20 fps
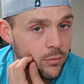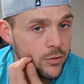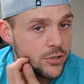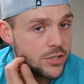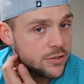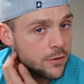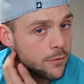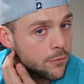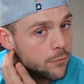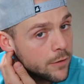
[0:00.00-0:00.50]
which
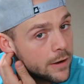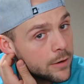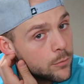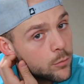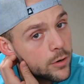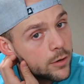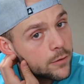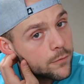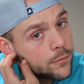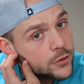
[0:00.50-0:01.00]
is a
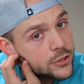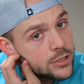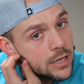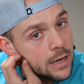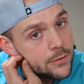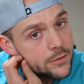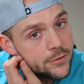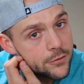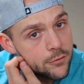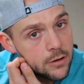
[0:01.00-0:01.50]
framework for
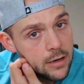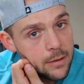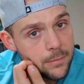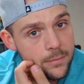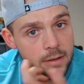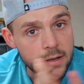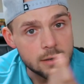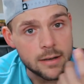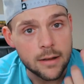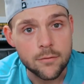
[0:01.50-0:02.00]

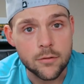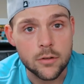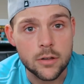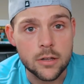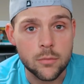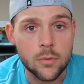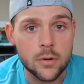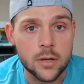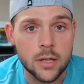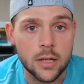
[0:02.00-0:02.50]
JavaScript, and I really
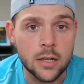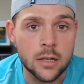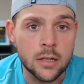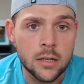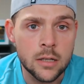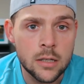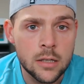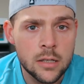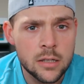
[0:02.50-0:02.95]
want to,